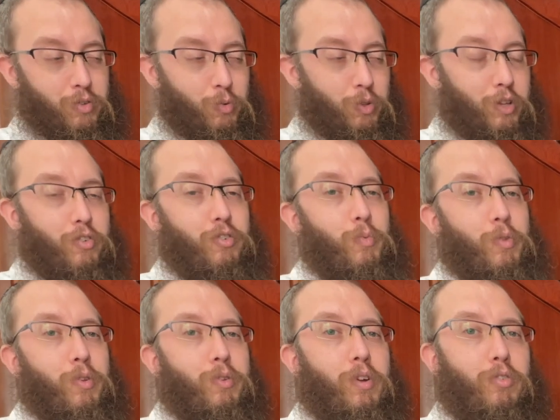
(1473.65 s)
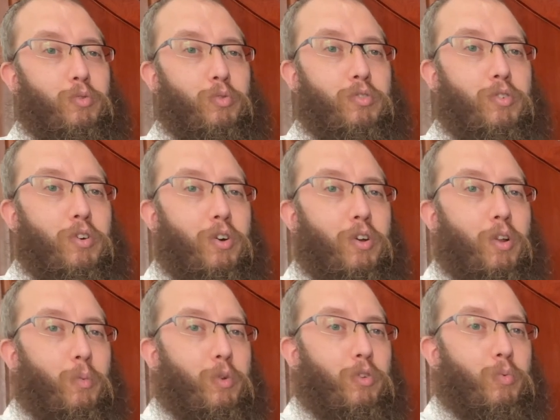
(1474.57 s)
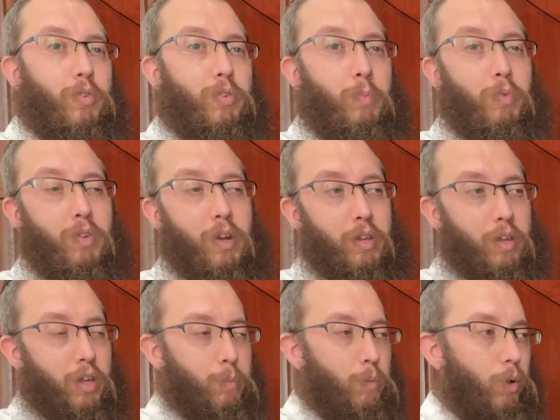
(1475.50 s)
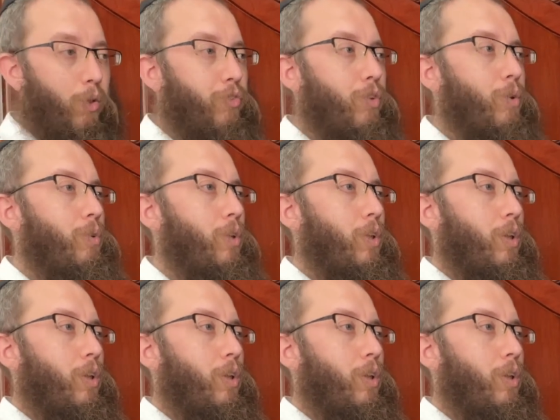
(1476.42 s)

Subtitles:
a relation with a non-Jewish girl, which was upsetting him also.